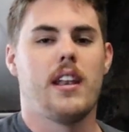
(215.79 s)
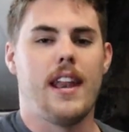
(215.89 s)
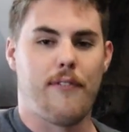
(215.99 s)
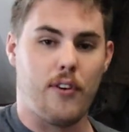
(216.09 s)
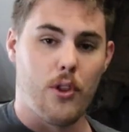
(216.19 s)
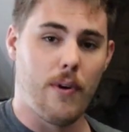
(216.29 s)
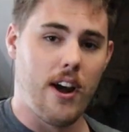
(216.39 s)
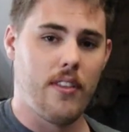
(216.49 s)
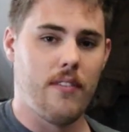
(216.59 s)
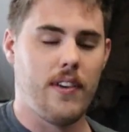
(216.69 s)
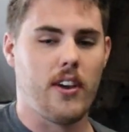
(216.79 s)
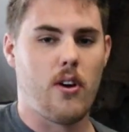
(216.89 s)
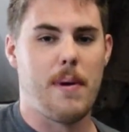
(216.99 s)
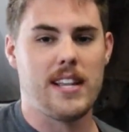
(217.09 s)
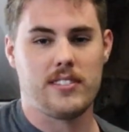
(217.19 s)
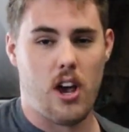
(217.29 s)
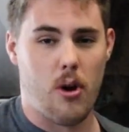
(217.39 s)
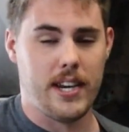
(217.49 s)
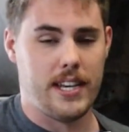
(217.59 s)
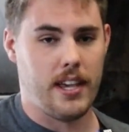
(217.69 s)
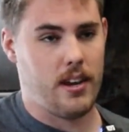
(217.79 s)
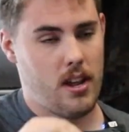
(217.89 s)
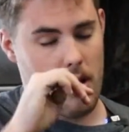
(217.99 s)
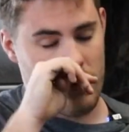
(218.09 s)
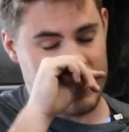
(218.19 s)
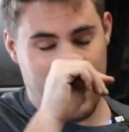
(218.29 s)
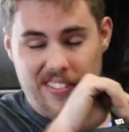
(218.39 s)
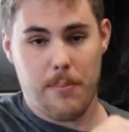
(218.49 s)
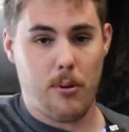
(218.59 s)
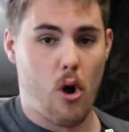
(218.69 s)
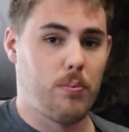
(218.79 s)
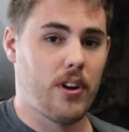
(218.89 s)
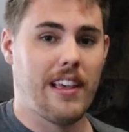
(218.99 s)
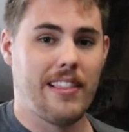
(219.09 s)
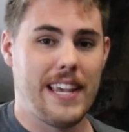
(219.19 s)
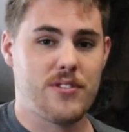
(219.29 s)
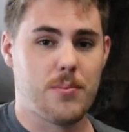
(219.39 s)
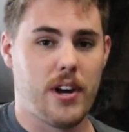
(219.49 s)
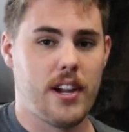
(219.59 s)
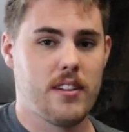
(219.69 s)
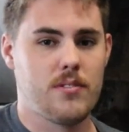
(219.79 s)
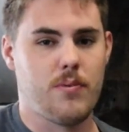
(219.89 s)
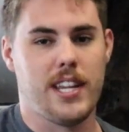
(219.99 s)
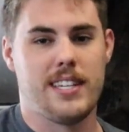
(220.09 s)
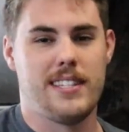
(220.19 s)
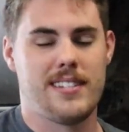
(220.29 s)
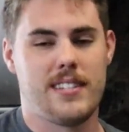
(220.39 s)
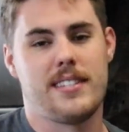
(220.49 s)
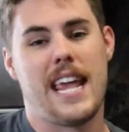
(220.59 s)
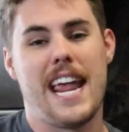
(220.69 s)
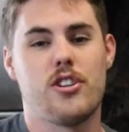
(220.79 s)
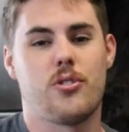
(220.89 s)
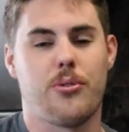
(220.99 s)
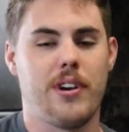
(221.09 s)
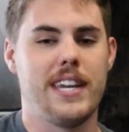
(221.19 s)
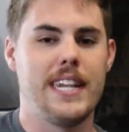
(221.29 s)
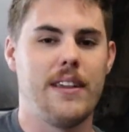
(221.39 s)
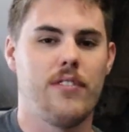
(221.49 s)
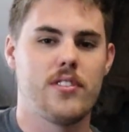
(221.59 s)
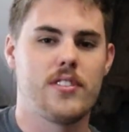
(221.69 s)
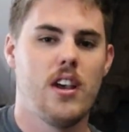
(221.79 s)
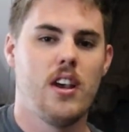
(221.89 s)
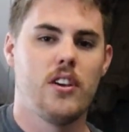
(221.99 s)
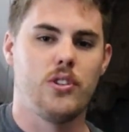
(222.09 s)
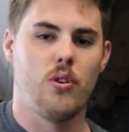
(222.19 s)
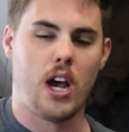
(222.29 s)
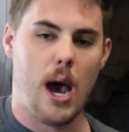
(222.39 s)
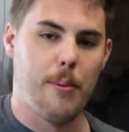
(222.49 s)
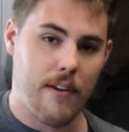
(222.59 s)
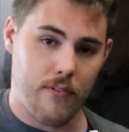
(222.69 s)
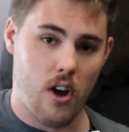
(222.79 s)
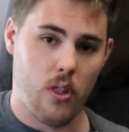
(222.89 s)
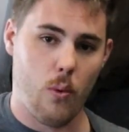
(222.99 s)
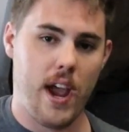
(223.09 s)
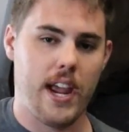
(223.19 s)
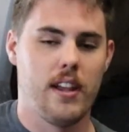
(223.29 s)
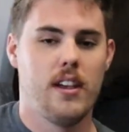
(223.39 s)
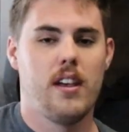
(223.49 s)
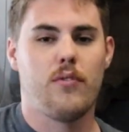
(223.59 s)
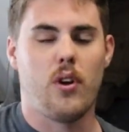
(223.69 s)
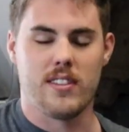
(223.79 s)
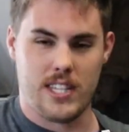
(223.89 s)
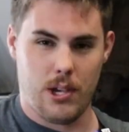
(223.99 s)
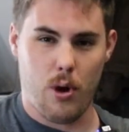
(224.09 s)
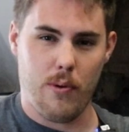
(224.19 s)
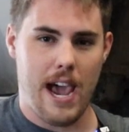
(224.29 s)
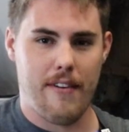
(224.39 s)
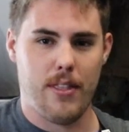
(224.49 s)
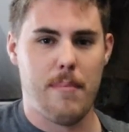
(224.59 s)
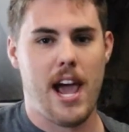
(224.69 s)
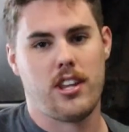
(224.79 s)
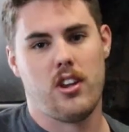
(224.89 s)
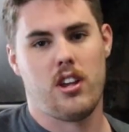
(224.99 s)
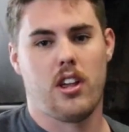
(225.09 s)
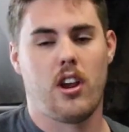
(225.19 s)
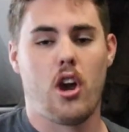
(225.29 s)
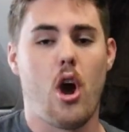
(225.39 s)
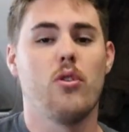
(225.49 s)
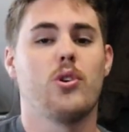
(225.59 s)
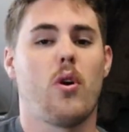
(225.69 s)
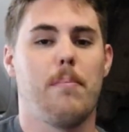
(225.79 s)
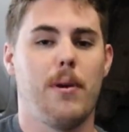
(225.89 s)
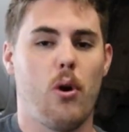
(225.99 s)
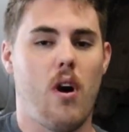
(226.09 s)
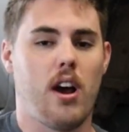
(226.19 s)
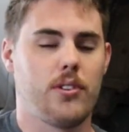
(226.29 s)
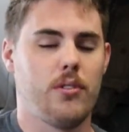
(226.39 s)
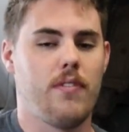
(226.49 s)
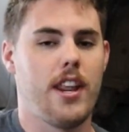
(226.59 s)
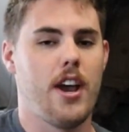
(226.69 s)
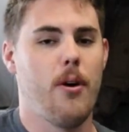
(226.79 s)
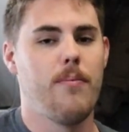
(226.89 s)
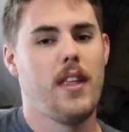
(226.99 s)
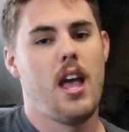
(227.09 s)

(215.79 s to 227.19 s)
Now for the rear of the vehicle, basically all we did was have the appropriate leaf springs. We did stage 3 devers to accommodate for all the weight. If you want to see what we have in the back, you can go to our build walkthrough video.